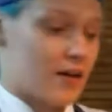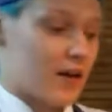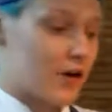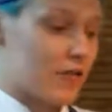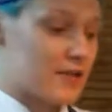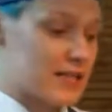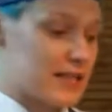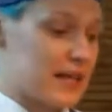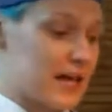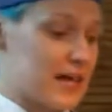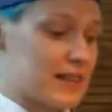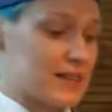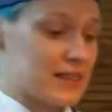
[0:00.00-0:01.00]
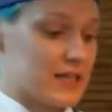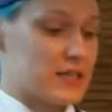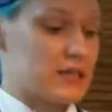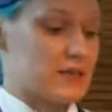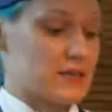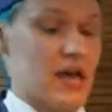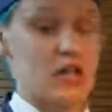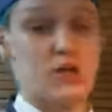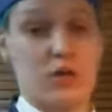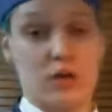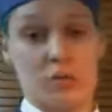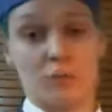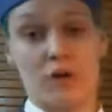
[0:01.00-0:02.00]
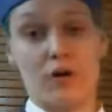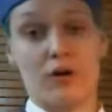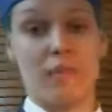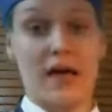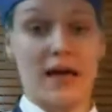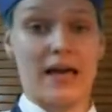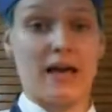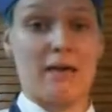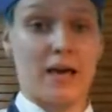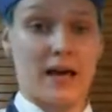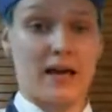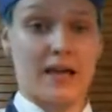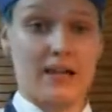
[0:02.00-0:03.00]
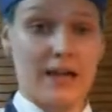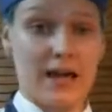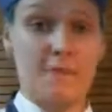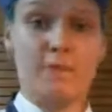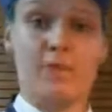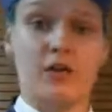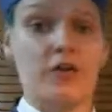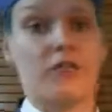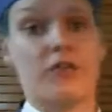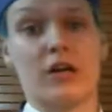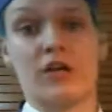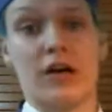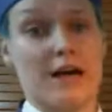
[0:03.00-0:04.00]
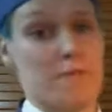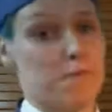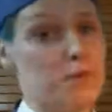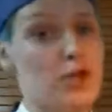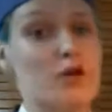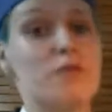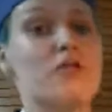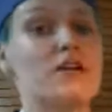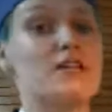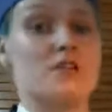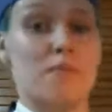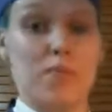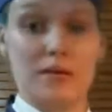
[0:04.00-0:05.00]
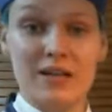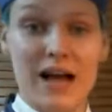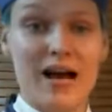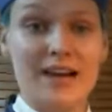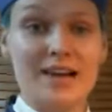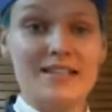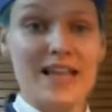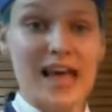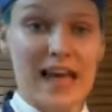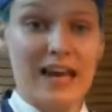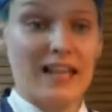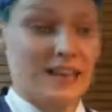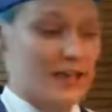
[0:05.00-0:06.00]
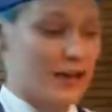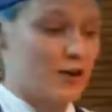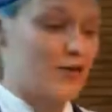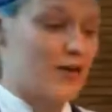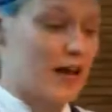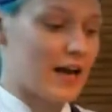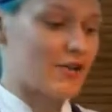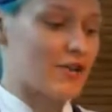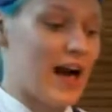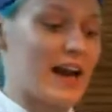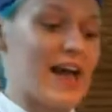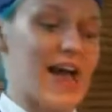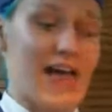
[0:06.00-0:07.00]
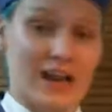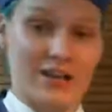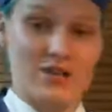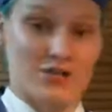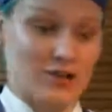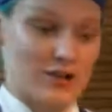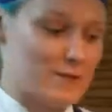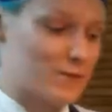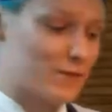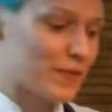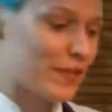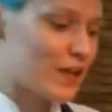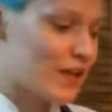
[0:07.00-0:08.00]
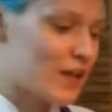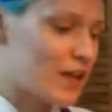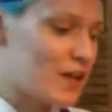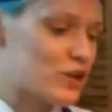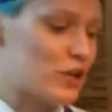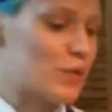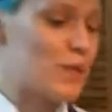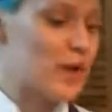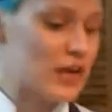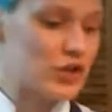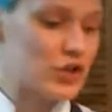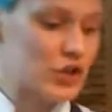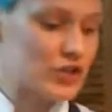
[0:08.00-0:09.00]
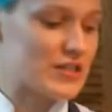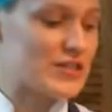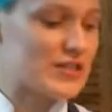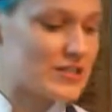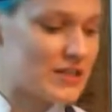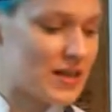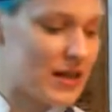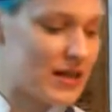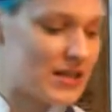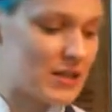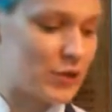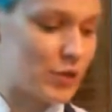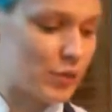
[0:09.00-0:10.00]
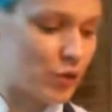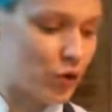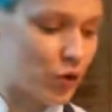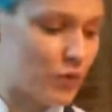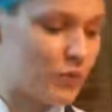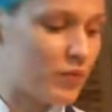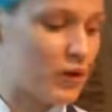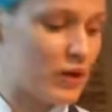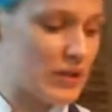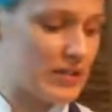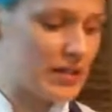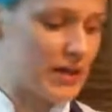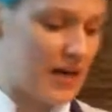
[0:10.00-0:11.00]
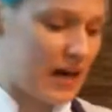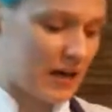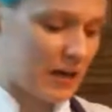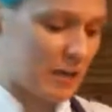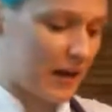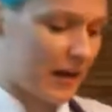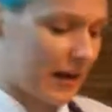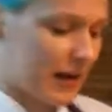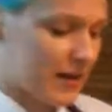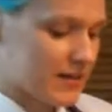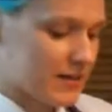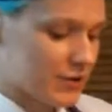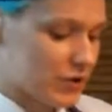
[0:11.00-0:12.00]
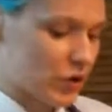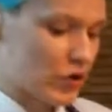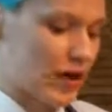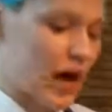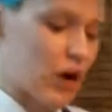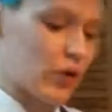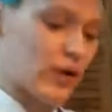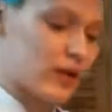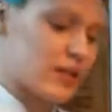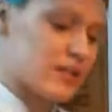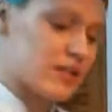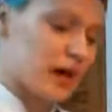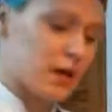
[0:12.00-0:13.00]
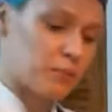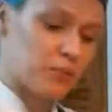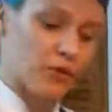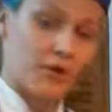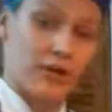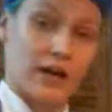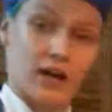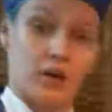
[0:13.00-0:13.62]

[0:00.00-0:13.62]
And obviously at this stage, when you pour pancake batter in there, feel free to add blueberries or bananas, anything you like to add extra. So making sure it's nice and warm when you start adding pancakes. So now we're going to start pouring.